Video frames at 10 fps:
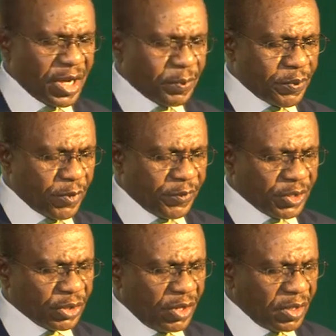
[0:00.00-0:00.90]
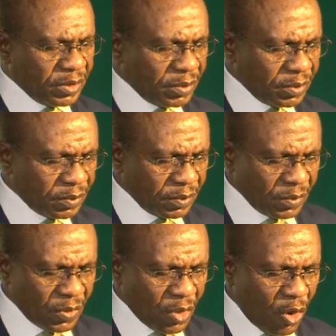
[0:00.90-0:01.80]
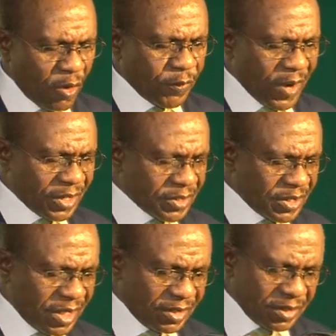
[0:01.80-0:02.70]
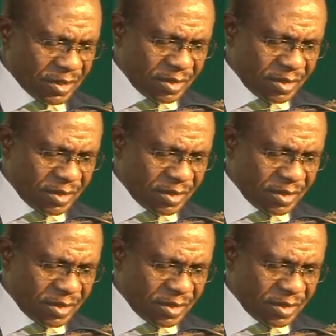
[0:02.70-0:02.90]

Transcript: provision of vaccines,